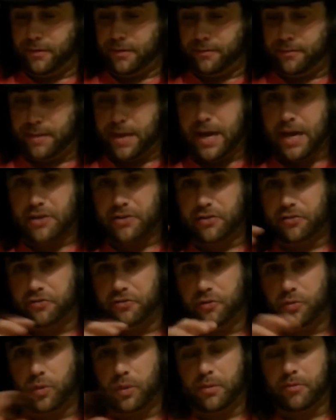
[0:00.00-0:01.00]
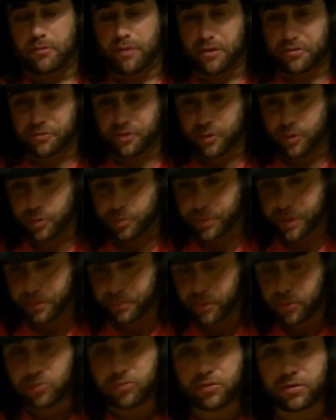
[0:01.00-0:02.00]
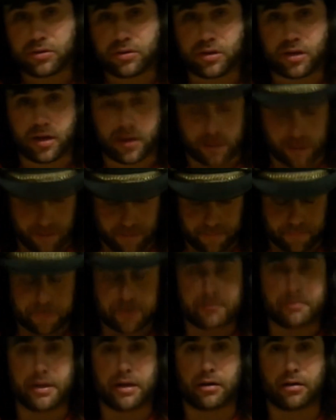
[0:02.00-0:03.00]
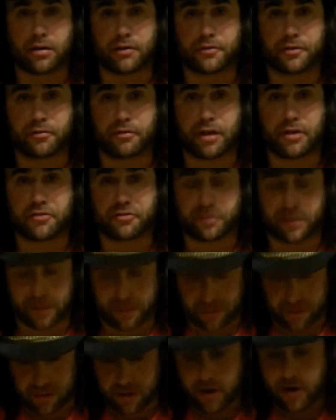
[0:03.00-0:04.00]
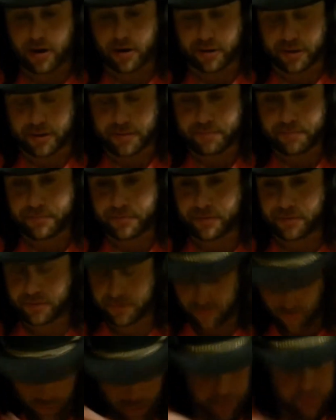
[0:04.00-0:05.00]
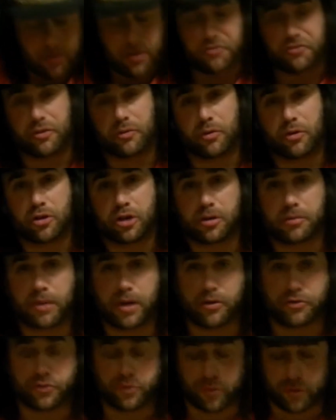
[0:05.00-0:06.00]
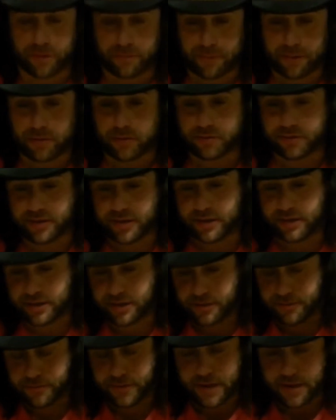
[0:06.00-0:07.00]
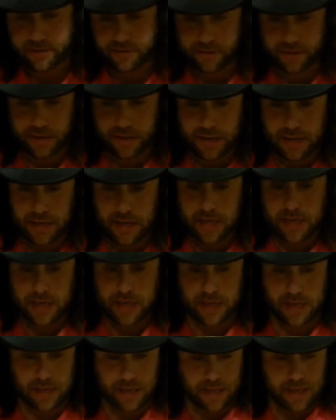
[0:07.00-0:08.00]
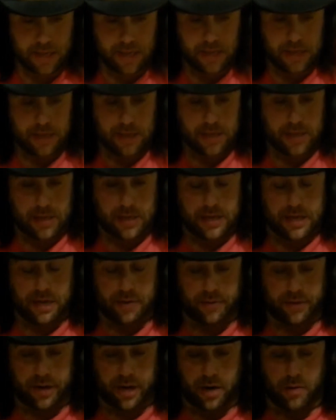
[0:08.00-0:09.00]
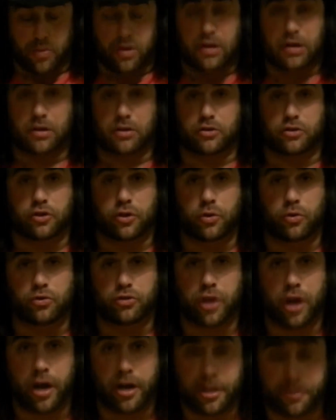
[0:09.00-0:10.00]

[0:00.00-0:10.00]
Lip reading: matches, the women wrestling would be about the middle of the wrestling card. Women wrestling would come out during the middle of the event. Here we are with two tiny